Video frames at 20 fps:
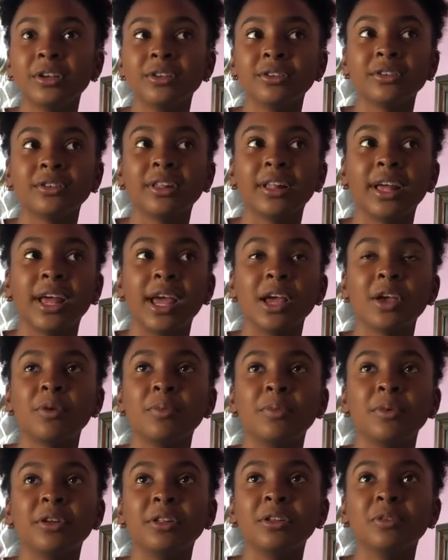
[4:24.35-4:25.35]
so like I
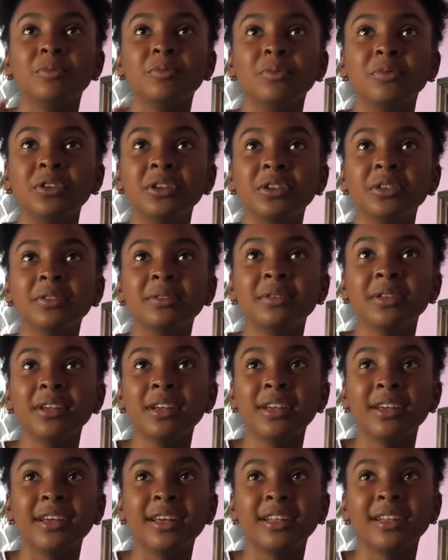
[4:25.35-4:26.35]
could barely breathe,
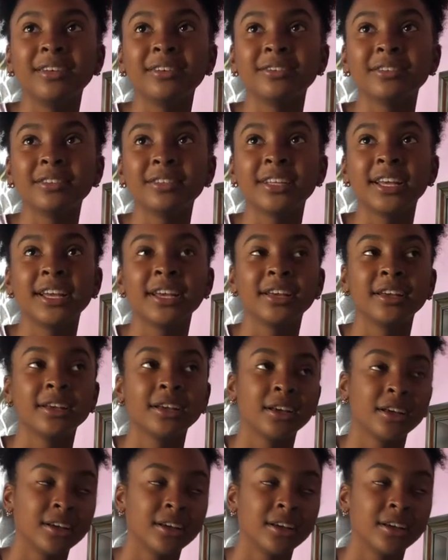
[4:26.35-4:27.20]
and I was just like,